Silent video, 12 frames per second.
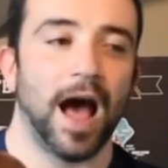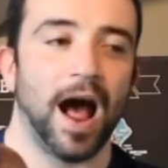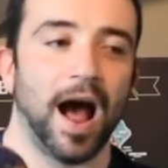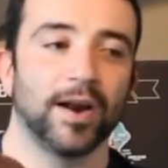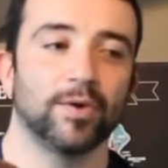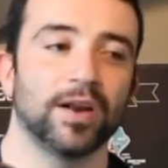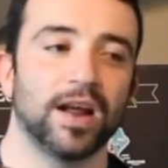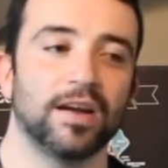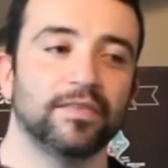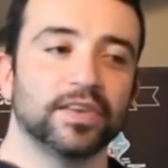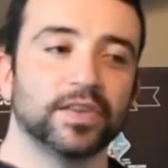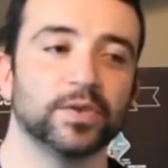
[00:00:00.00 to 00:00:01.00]
I don't
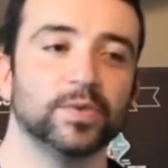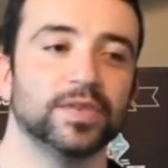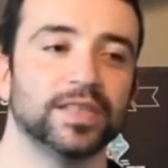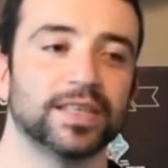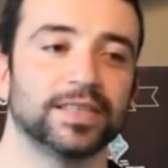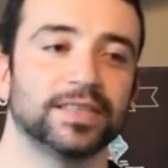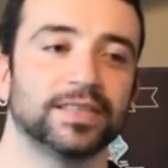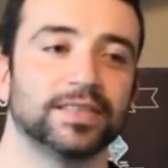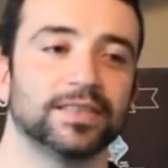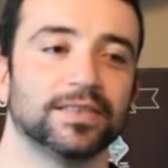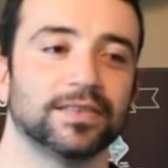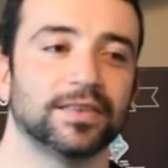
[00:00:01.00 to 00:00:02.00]
ever use this
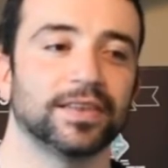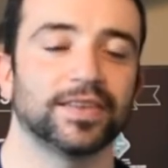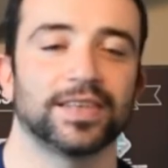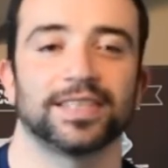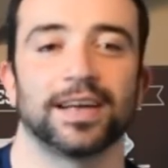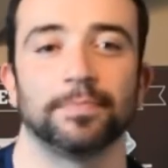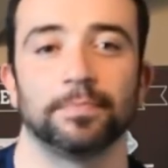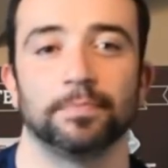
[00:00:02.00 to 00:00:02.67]
unless I